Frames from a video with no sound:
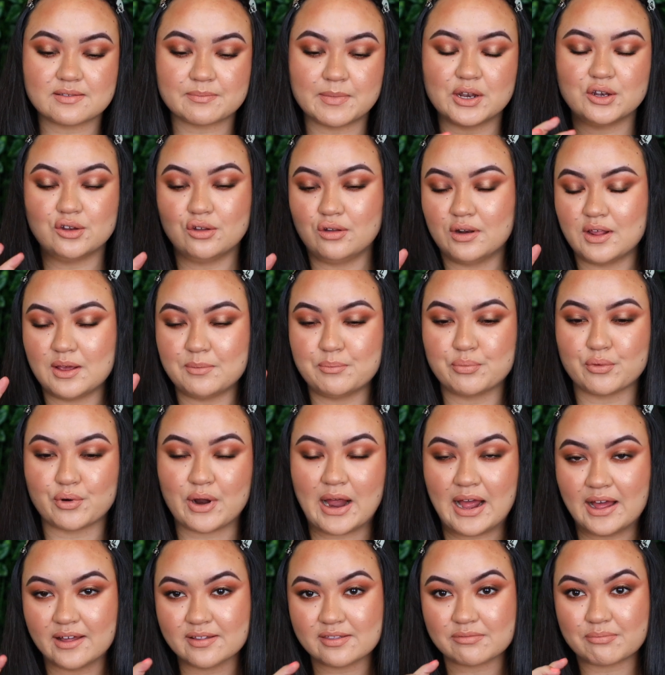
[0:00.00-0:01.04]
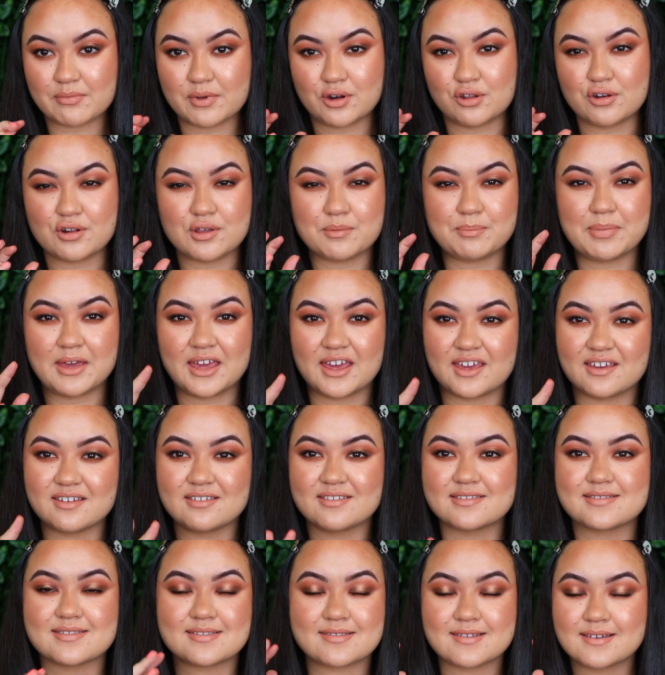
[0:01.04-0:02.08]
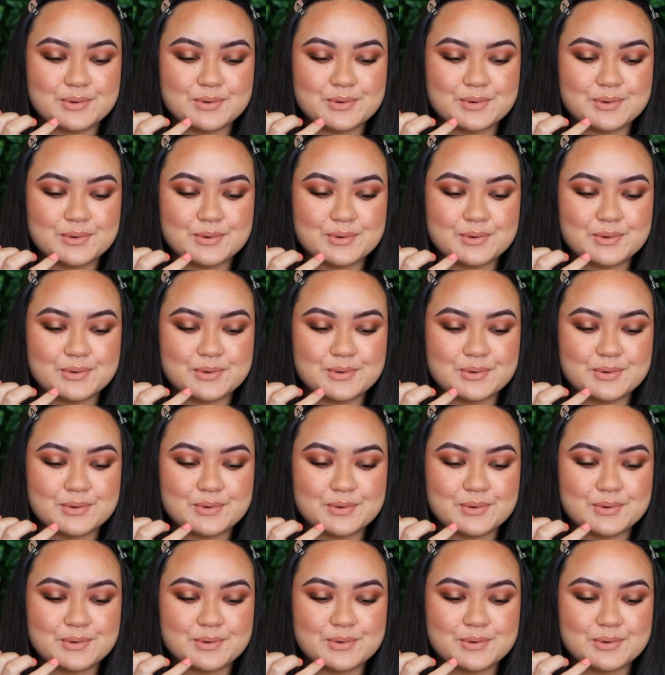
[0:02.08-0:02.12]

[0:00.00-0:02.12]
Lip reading: my nudie browns, my nudie pinks.